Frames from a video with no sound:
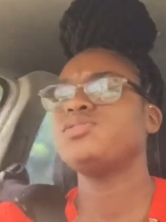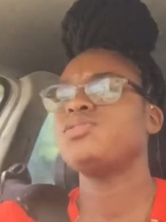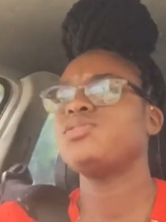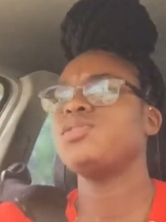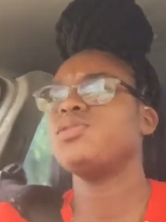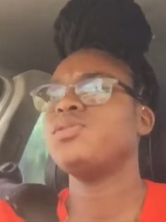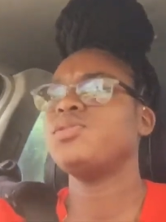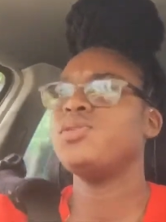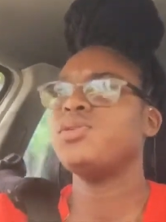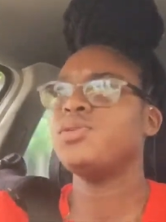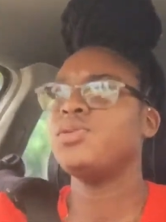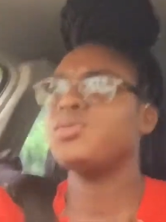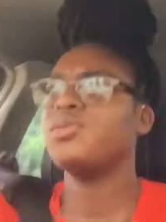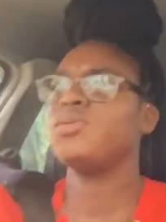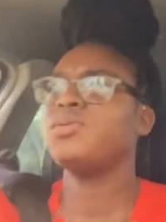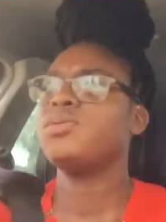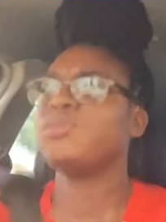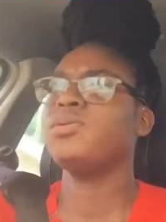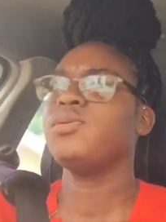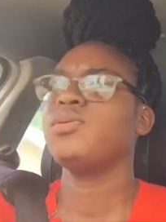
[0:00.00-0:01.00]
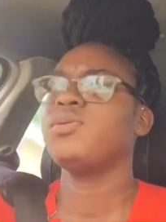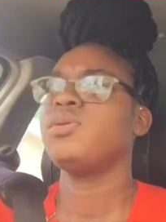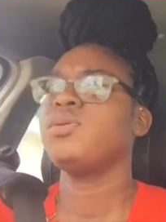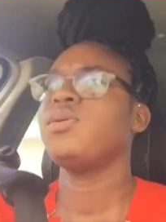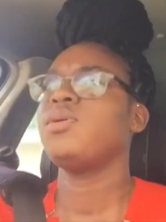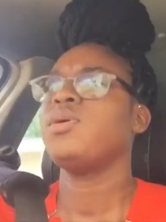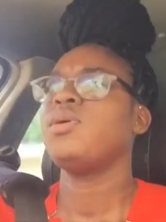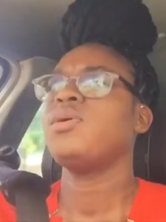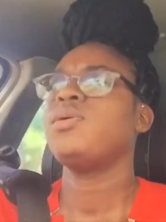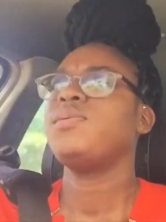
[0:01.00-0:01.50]
So
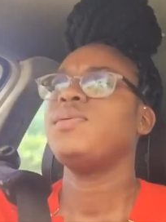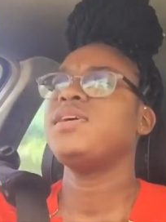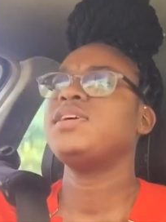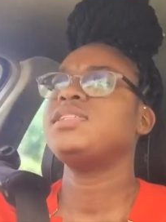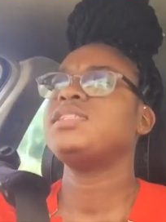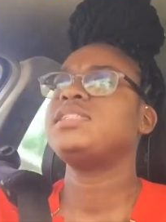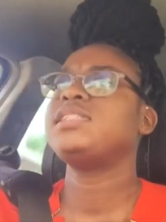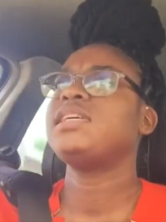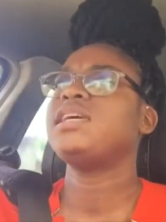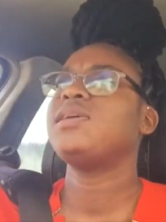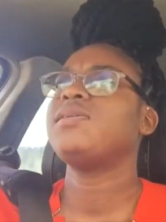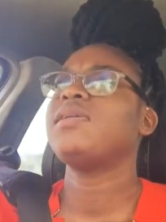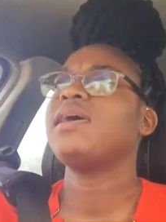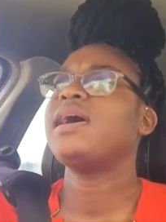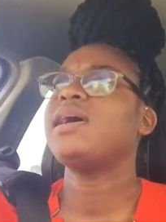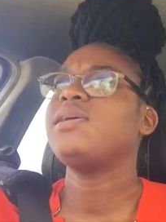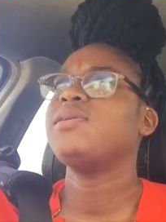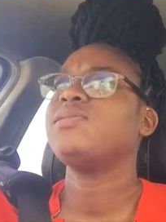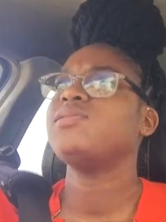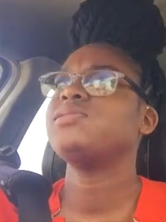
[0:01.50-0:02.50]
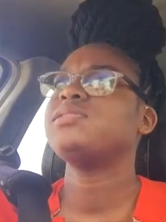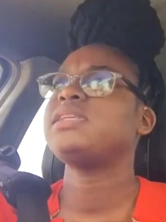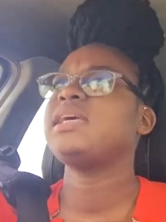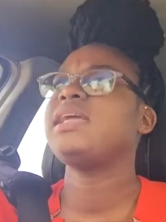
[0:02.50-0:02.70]
we'll see how that goes.